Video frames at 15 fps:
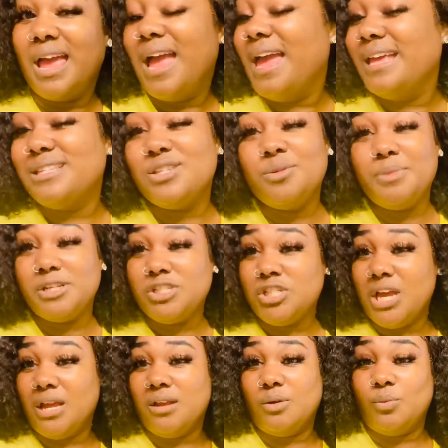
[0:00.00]
Too much
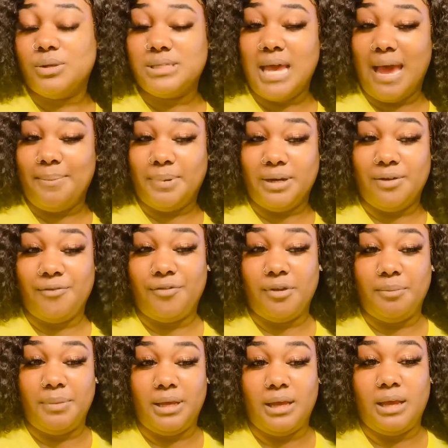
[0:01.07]
shedding was happening for
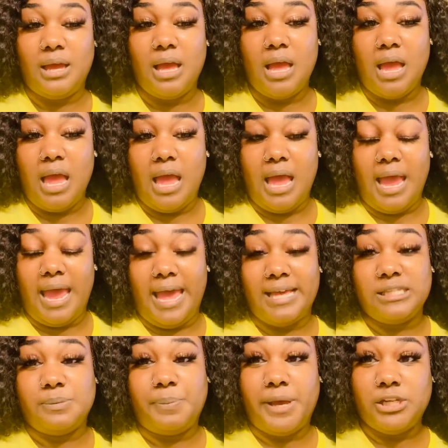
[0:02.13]
me,
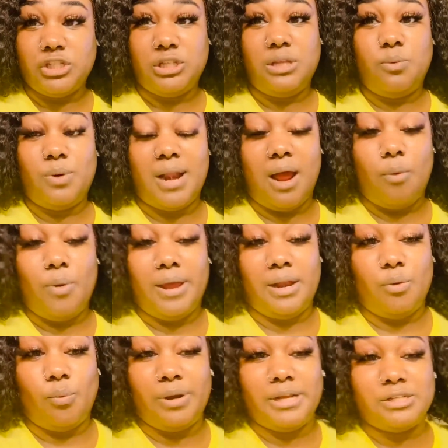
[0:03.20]
especially when I wet
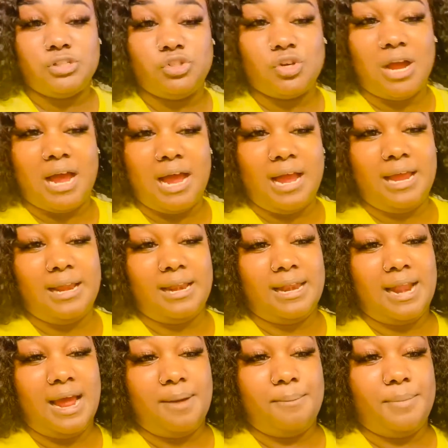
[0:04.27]
it. When it's dry,
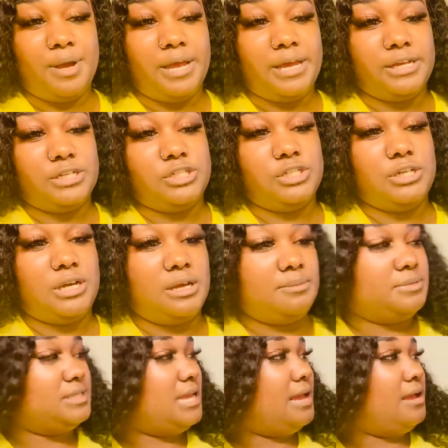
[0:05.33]
not much
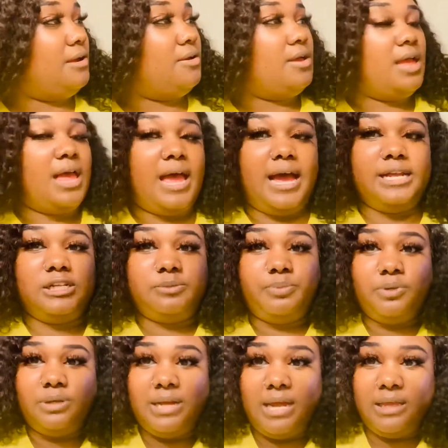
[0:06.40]
comes out. I just
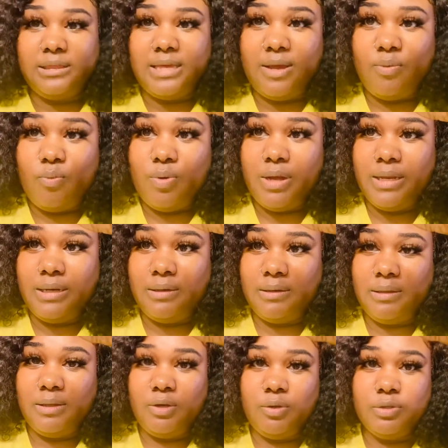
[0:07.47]
pulled out that one
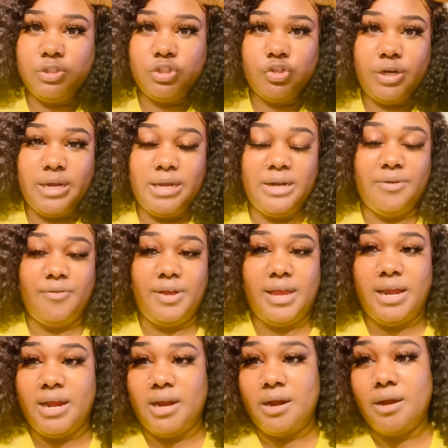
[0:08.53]
little strand of
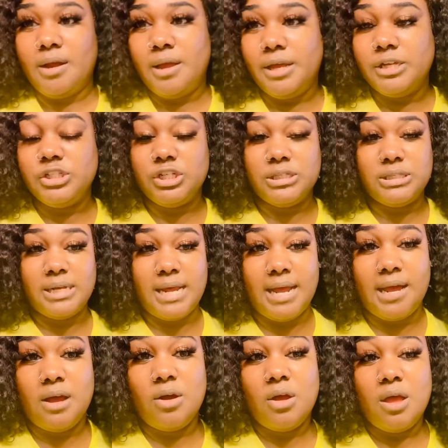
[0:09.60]
hair just
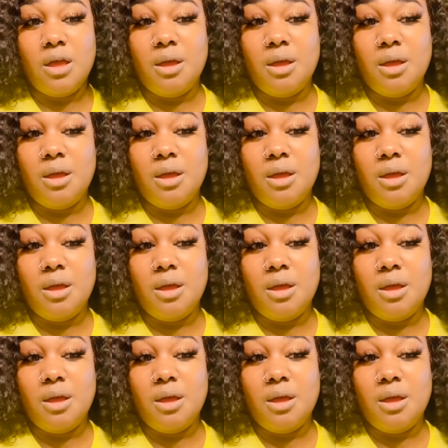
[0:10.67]
now.